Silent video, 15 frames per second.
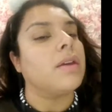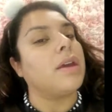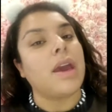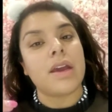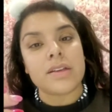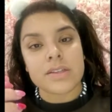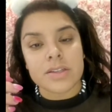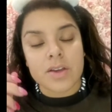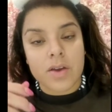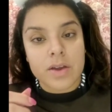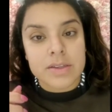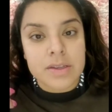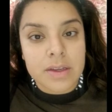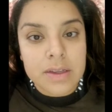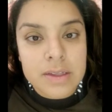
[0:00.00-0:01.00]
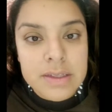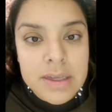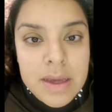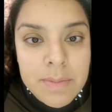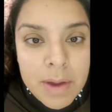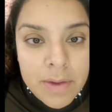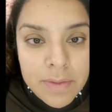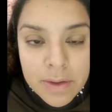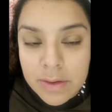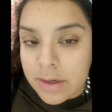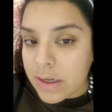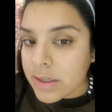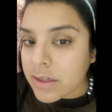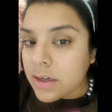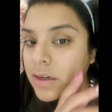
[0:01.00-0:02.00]
Okay, so as you can see, my
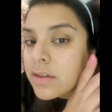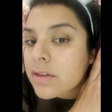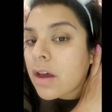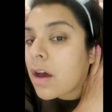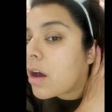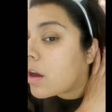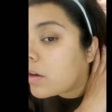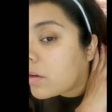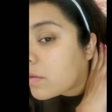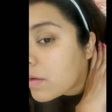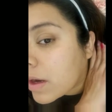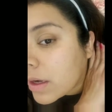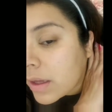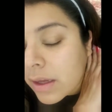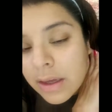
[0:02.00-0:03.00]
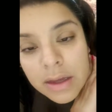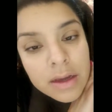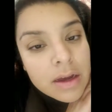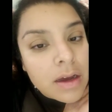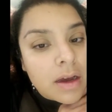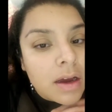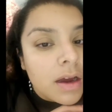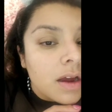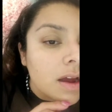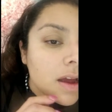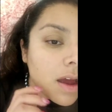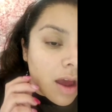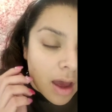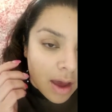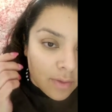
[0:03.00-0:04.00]
foundation is on already here.
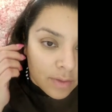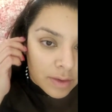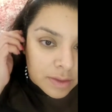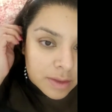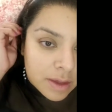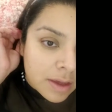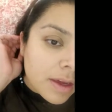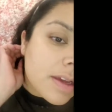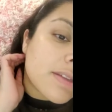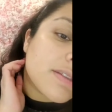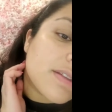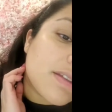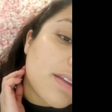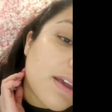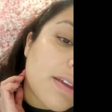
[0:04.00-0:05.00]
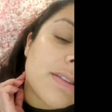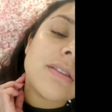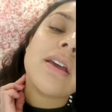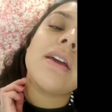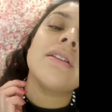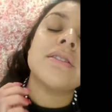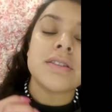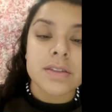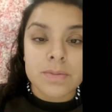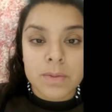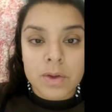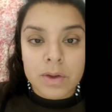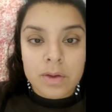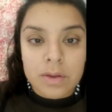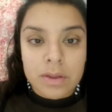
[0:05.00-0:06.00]
Everything is nice and
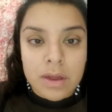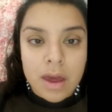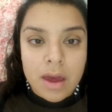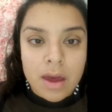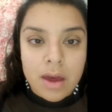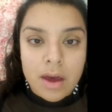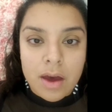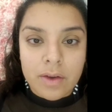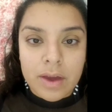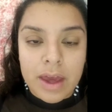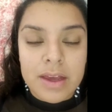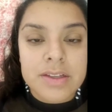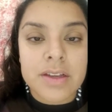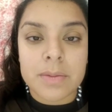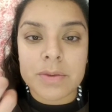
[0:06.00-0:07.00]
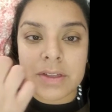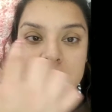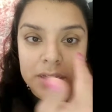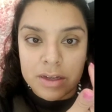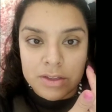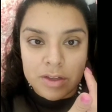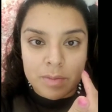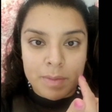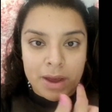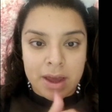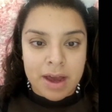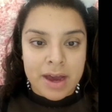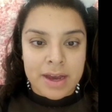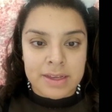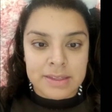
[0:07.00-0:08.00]
smooth. Okay, so I'm just gonna do my
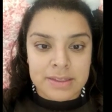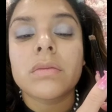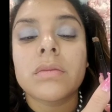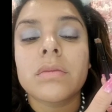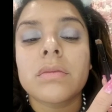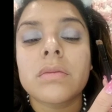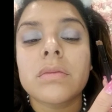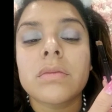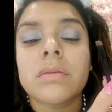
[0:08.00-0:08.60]
eyes now.